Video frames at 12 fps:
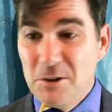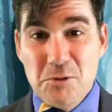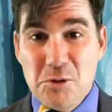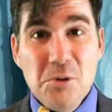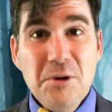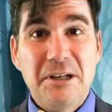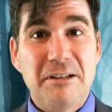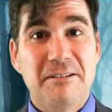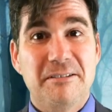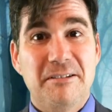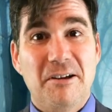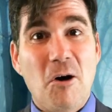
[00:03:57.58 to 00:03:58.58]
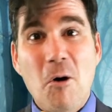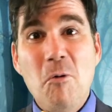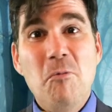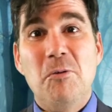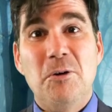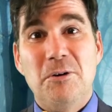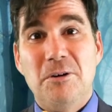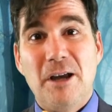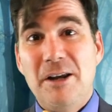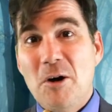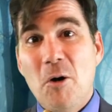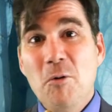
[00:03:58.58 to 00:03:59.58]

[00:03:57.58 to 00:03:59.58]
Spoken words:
you do it over and